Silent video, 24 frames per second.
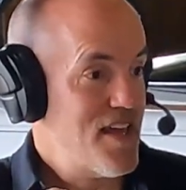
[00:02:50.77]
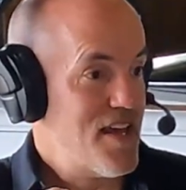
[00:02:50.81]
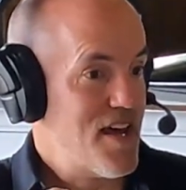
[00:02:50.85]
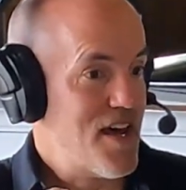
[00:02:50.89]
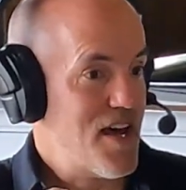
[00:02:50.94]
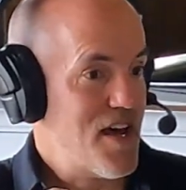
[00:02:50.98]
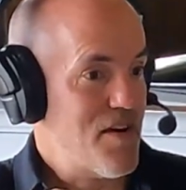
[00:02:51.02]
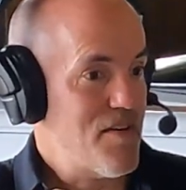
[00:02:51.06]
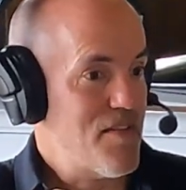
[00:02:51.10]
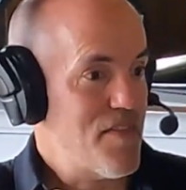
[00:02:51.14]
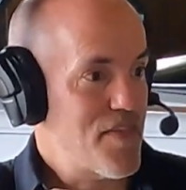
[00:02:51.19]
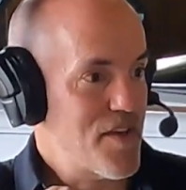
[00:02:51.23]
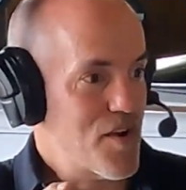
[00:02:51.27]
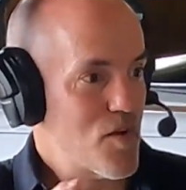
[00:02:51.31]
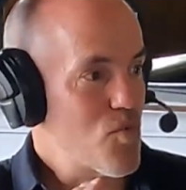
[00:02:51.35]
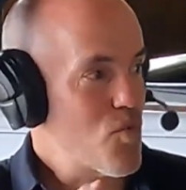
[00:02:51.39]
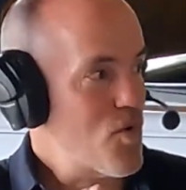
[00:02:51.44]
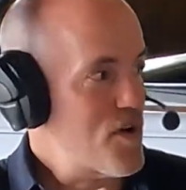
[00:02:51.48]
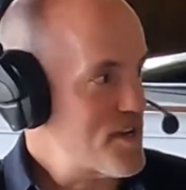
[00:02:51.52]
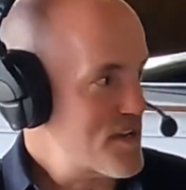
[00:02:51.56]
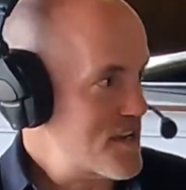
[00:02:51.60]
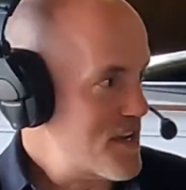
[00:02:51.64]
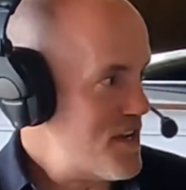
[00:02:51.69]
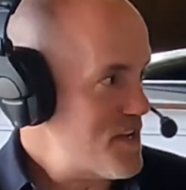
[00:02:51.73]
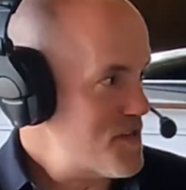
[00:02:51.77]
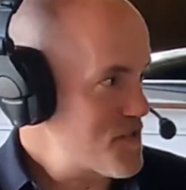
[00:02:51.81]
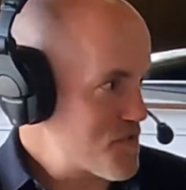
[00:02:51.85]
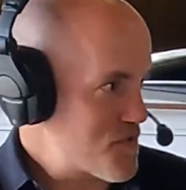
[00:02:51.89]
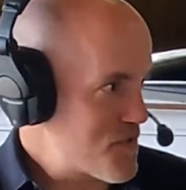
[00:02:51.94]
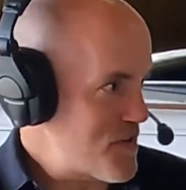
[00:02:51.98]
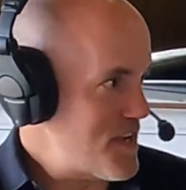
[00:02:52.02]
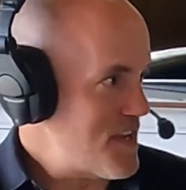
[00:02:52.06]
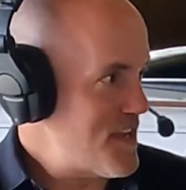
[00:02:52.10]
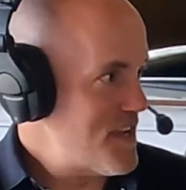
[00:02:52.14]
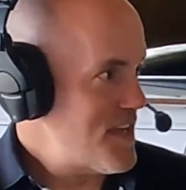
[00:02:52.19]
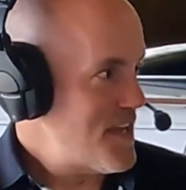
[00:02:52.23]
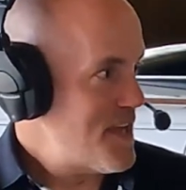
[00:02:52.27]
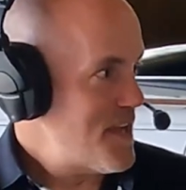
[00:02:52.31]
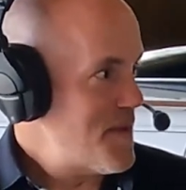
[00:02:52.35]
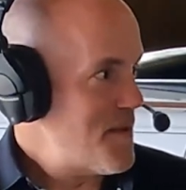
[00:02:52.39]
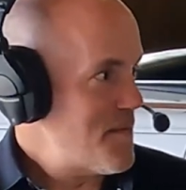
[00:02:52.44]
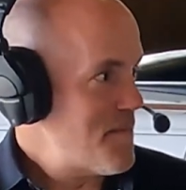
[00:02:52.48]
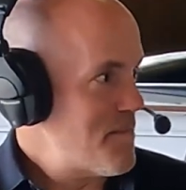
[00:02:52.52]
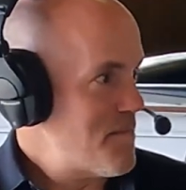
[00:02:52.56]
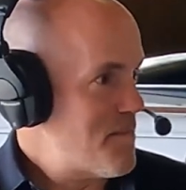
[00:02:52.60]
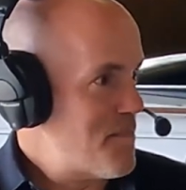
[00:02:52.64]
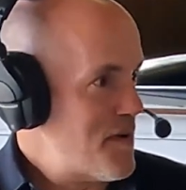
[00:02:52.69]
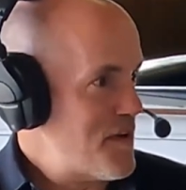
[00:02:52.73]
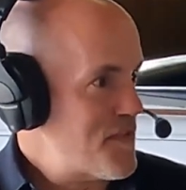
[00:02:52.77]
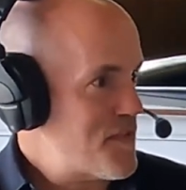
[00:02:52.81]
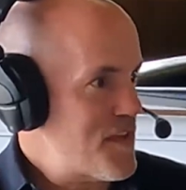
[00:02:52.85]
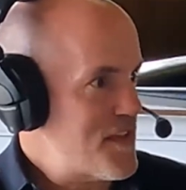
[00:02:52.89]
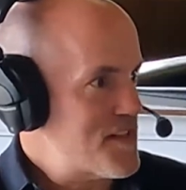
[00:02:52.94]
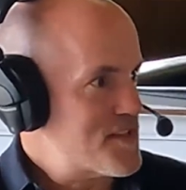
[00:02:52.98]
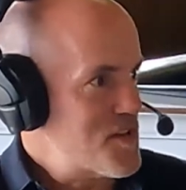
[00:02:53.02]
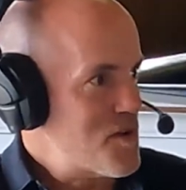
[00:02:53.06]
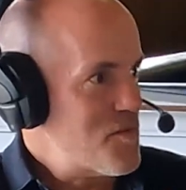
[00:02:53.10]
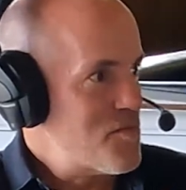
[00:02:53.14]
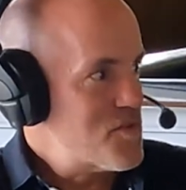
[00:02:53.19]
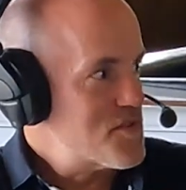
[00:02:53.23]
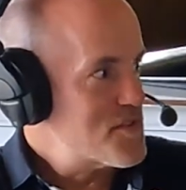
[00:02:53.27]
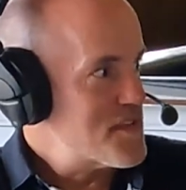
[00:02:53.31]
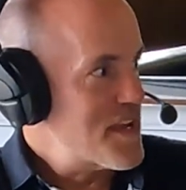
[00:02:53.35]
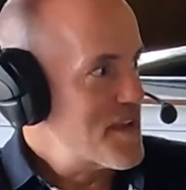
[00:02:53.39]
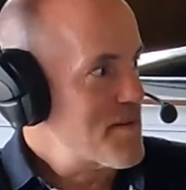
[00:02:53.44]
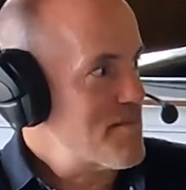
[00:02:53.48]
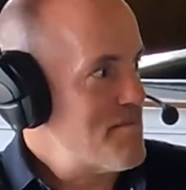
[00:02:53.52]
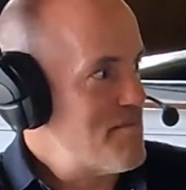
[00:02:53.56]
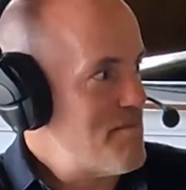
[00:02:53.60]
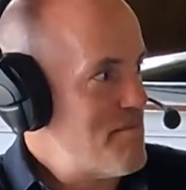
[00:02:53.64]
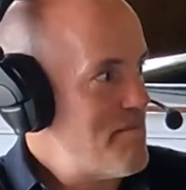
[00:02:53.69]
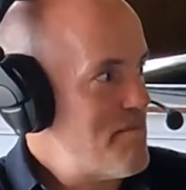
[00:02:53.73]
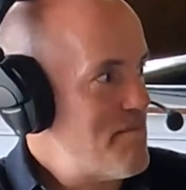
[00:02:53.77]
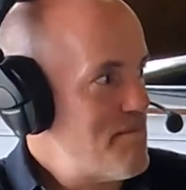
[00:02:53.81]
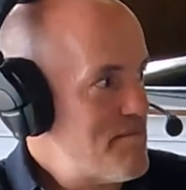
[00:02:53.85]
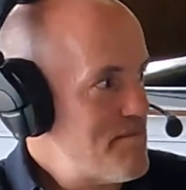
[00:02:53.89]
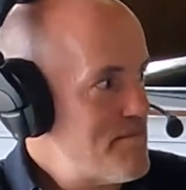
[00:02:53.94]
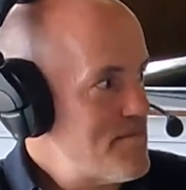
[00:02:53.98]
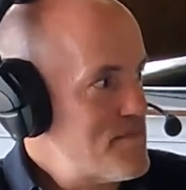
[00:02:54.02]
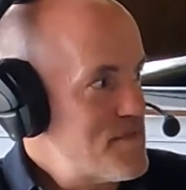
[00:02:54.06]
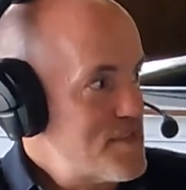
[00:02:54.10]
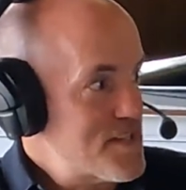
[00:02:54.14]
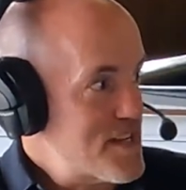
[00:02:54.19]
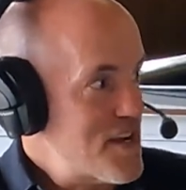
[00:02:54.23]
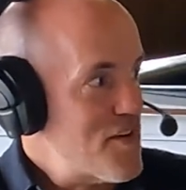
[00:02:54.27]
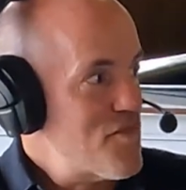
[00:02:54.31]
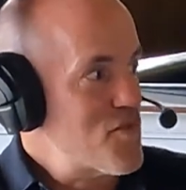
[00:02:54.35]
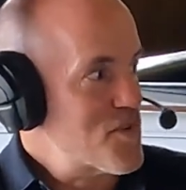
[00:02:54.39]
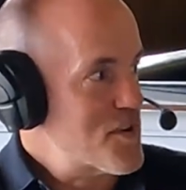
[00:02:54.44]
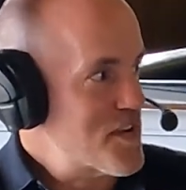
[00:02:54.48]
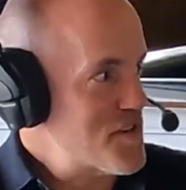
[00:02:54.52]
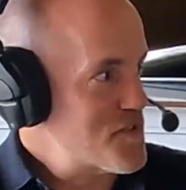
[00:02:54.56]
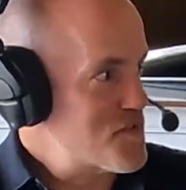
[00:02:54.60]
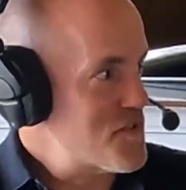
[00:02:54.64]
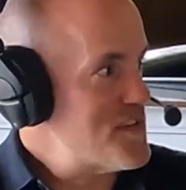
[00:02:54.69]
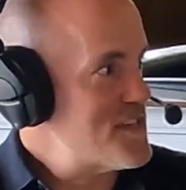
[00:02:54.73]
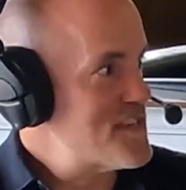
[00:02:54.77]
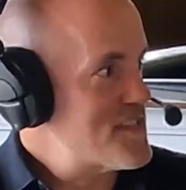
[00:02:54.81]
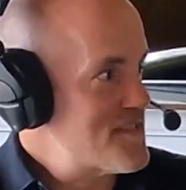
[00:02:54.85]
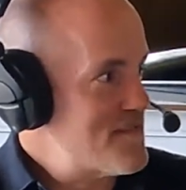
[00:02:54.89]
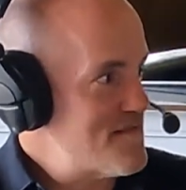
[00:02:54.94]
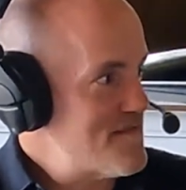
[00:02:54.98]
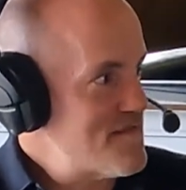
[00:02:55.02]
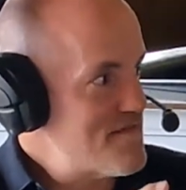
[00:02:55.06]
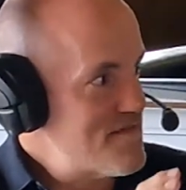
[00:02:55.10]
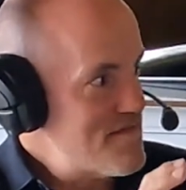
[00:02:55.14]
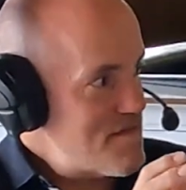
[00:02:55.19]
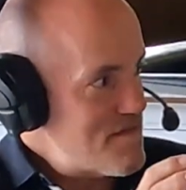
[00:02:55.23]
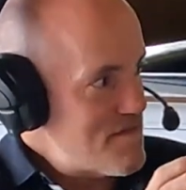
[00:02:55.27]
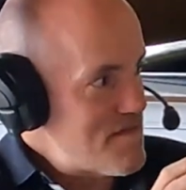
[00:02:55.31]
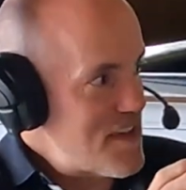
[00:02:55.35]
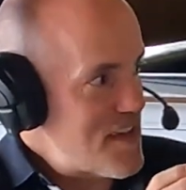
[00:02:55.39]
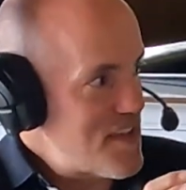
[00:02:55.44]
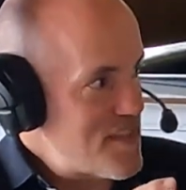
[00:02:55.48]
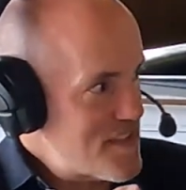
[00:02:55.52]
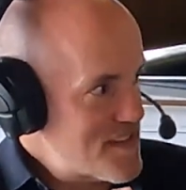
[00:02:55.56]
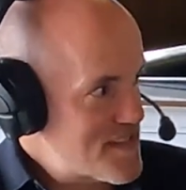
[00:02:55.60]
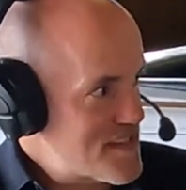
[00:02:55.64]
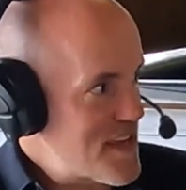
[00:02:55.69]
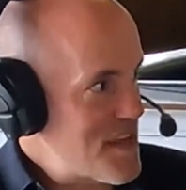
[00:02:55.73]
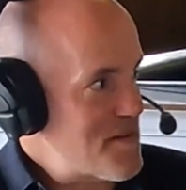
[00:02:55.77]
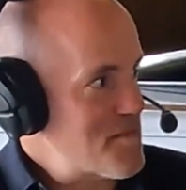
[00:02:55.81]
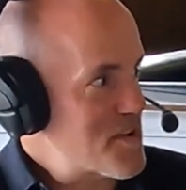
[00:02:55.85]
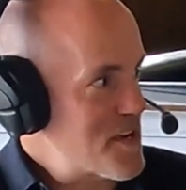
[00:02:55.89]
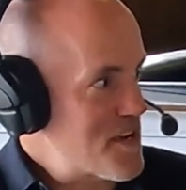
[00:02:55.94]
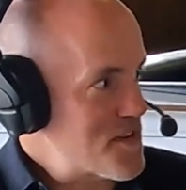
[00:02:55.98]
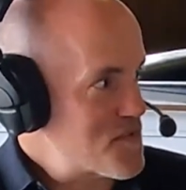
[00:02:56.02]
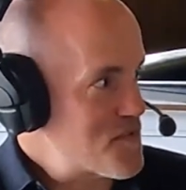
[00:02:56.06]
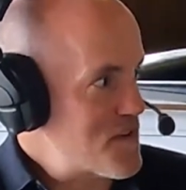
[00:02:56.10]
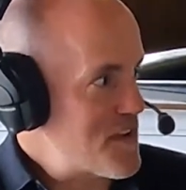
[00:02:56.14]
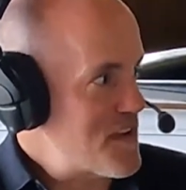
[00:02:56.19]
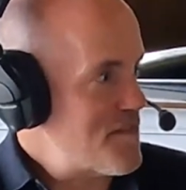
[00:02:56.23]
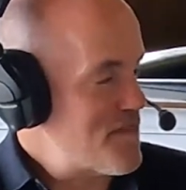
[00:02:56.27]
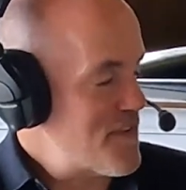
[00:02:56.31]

uh, they're one country, but it's almost like m- several countries in the same country.